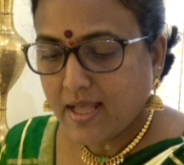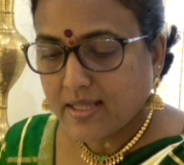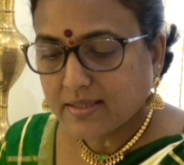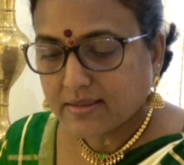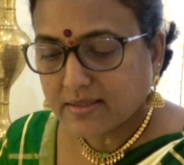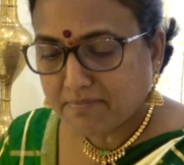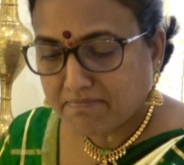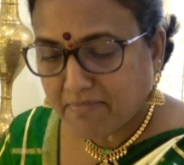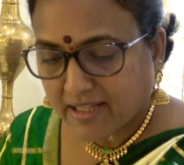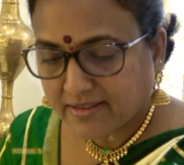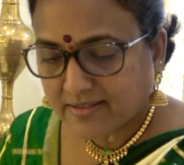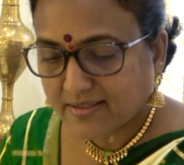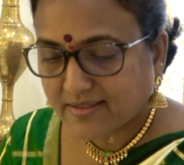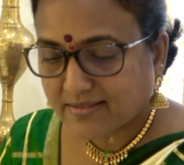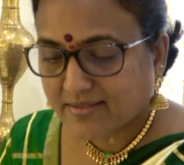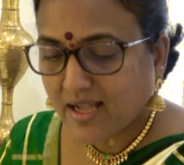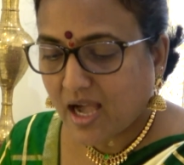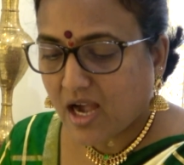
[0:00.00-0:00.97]
The
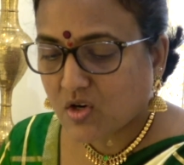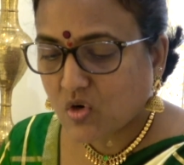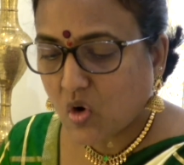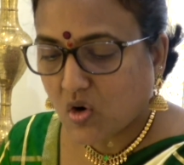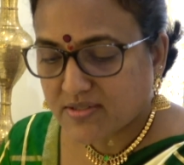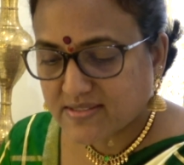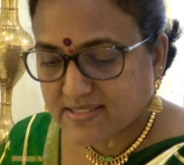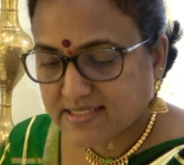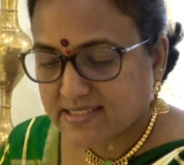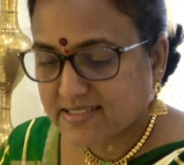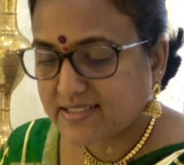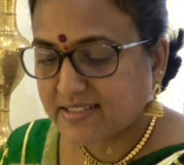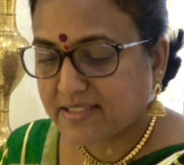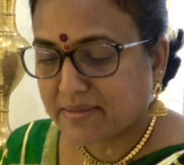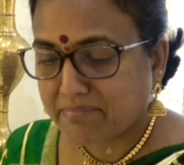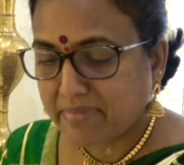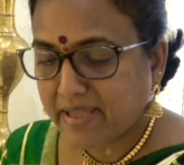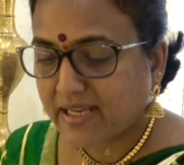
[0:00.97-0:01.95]
mother accosted
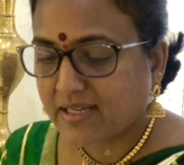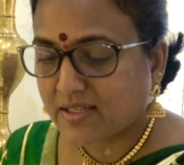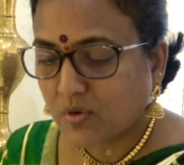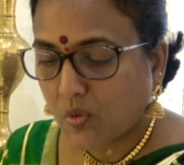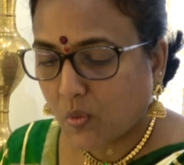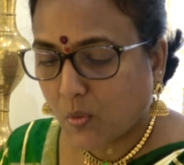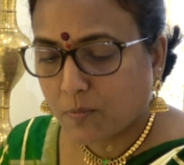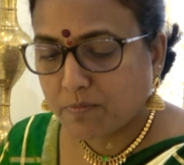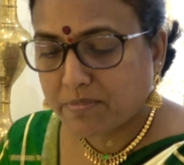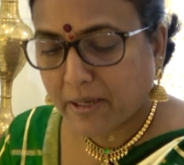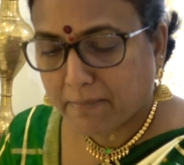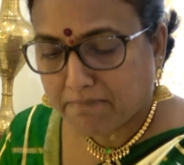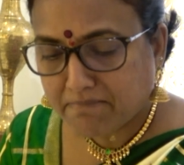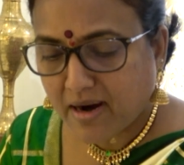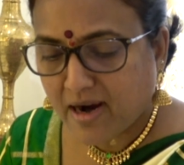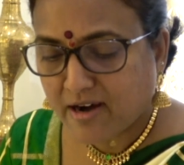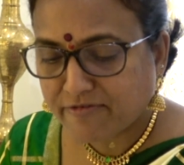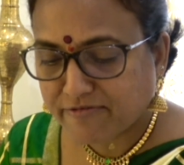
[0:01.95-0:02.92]
the male, O
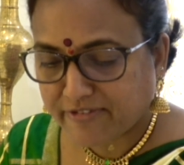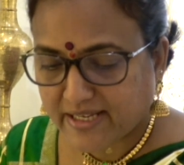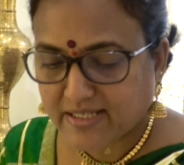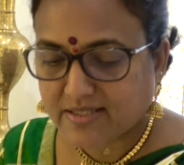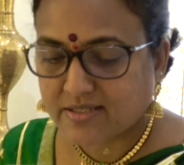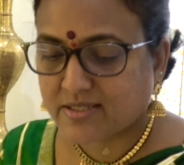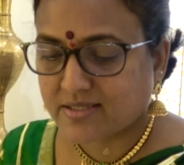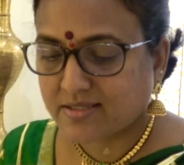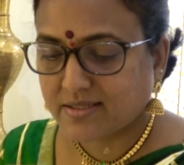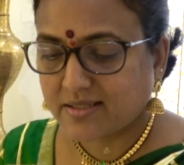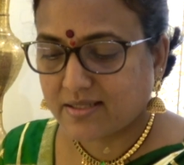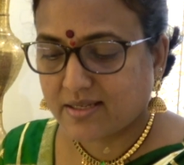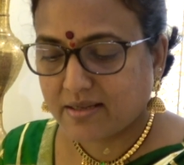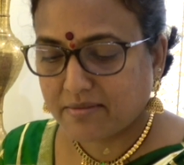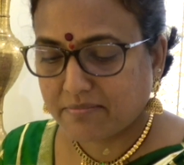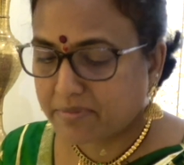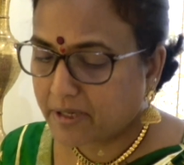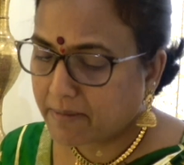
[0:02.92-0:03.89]
Brahma,
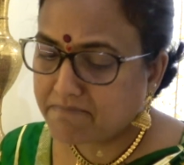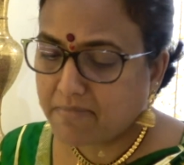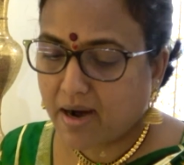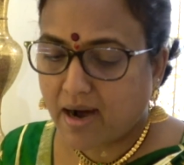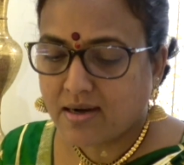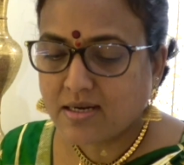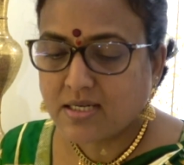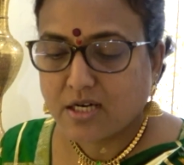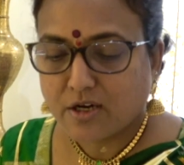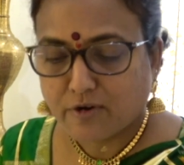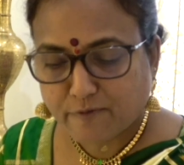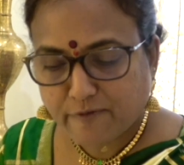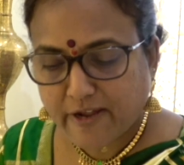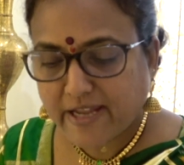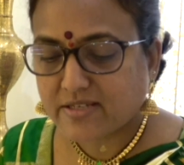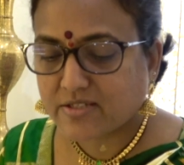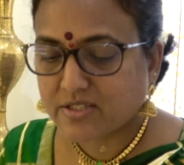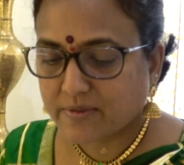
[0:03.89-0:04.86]

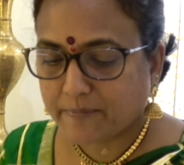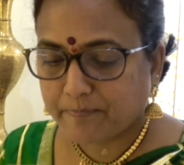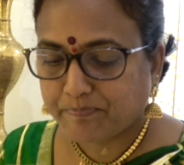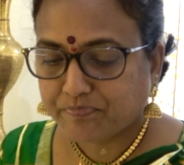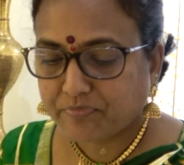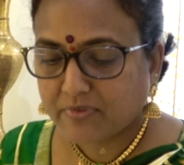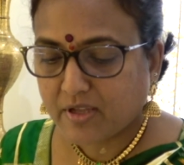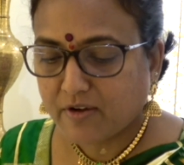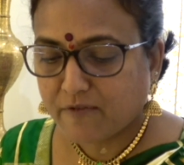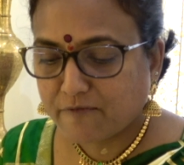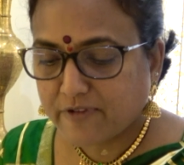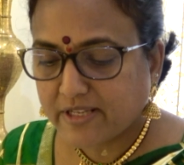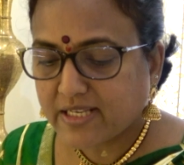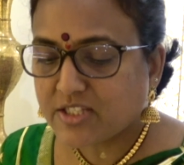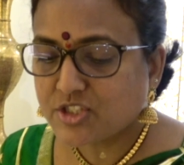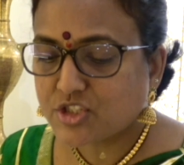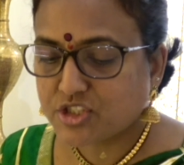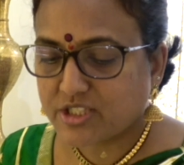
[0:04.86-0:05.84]
fate,
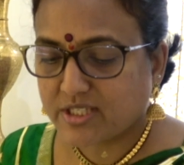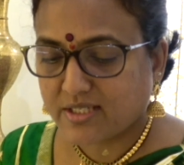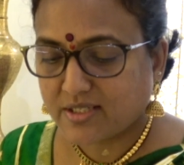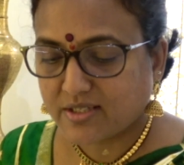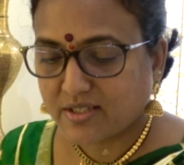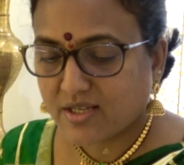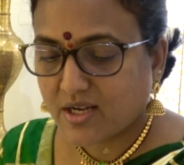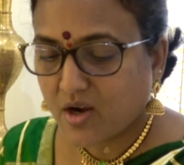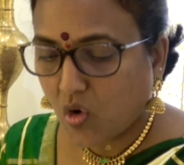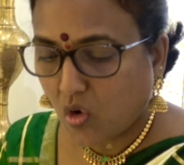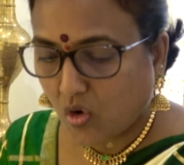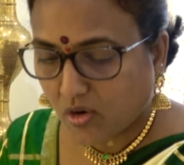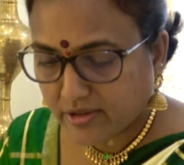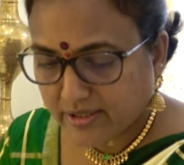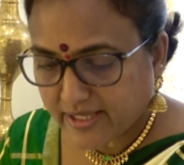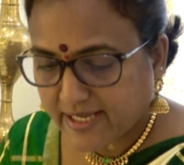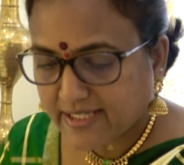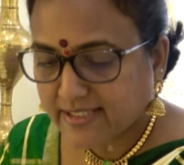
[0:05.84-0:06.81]
Viranchi,
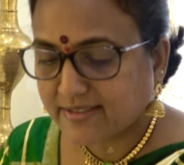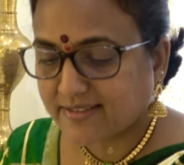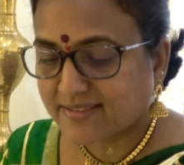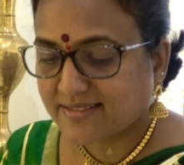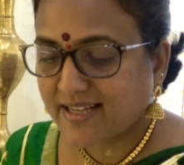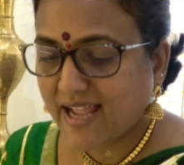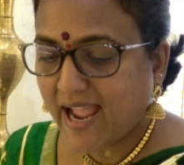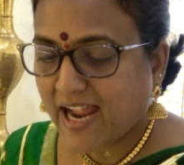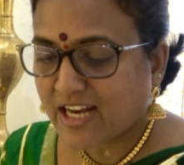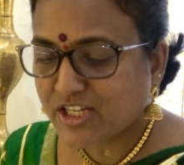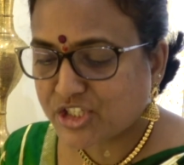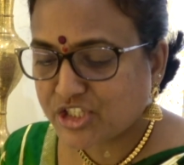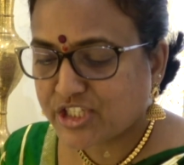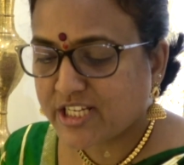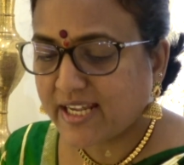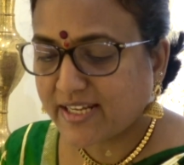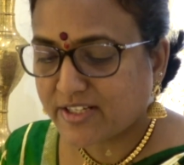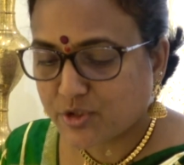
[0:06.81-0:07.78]
ordainer, and
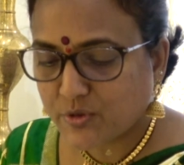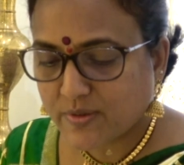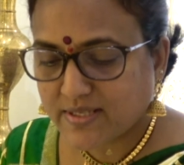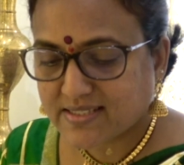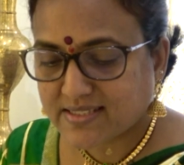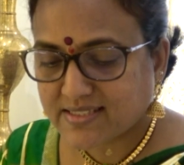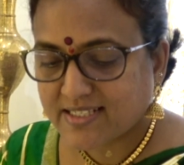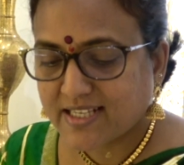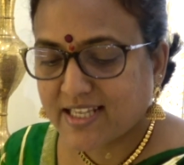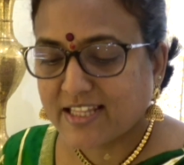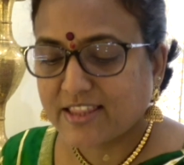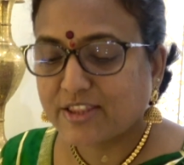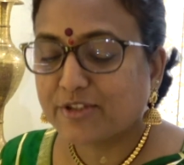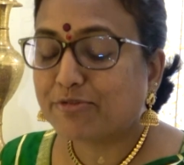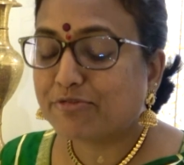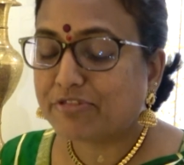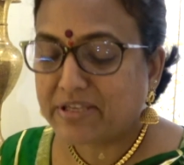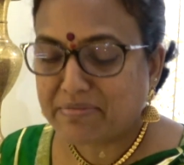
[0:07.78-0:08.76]
she addressed
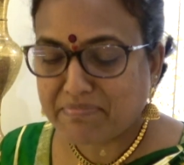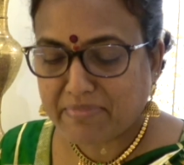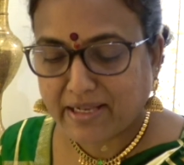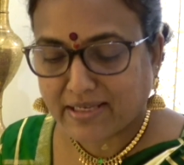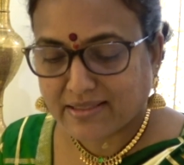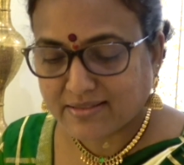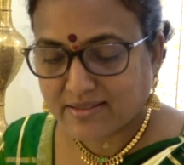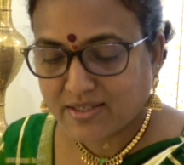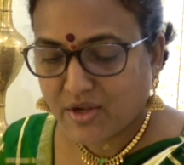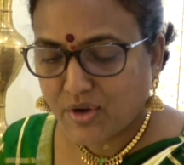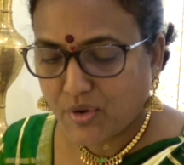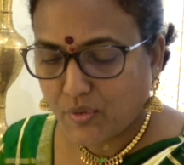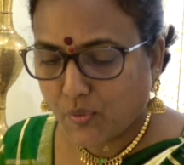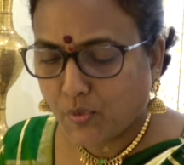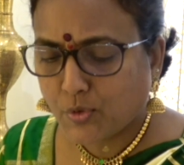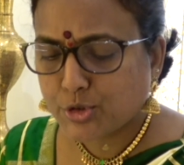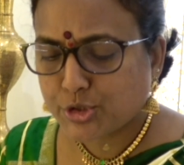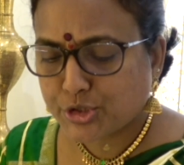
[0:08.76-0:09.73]
the female,
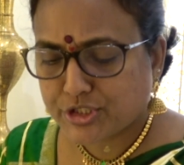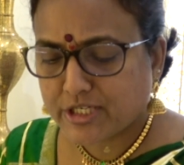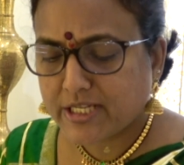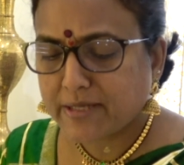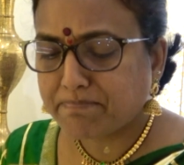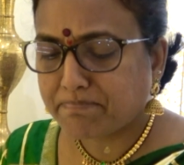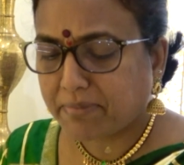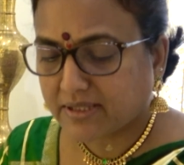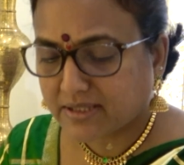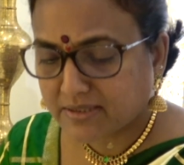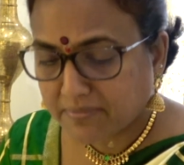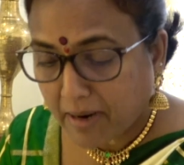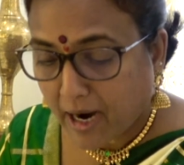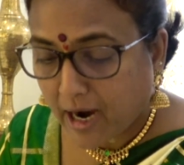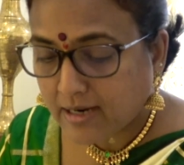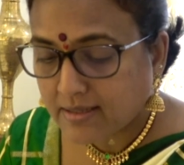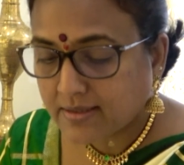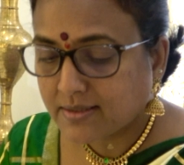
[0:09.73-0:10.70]
O Shri
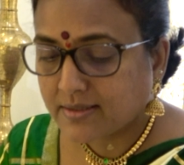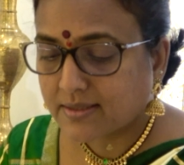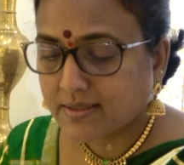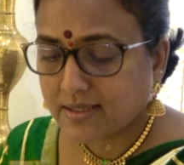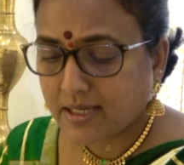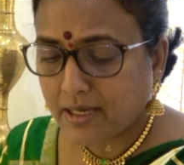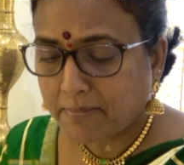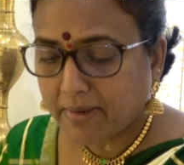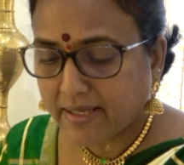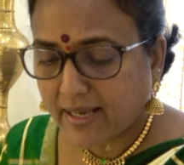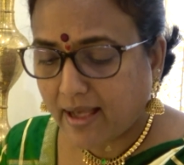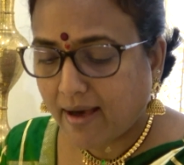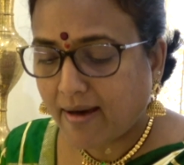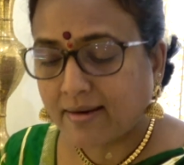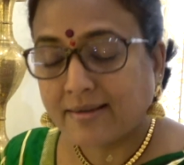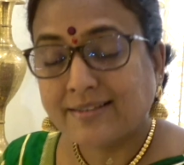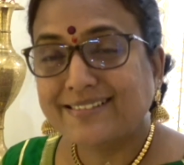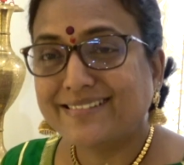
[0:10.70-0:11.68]
Padma,
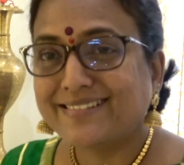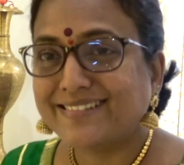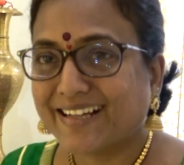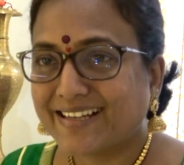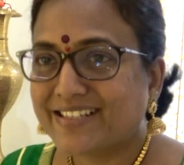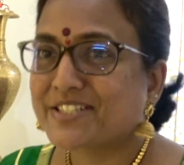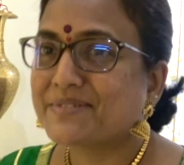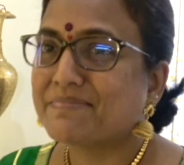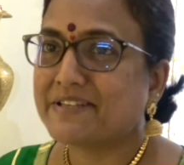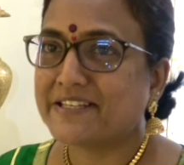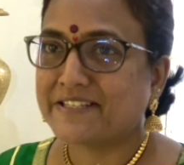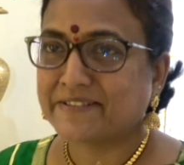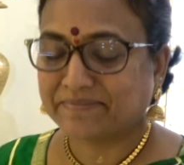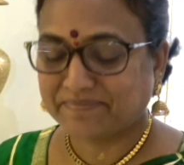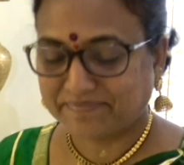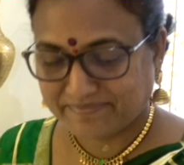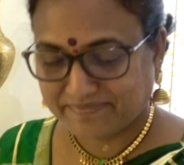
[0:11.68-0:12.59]
Kamala, Lakshmi.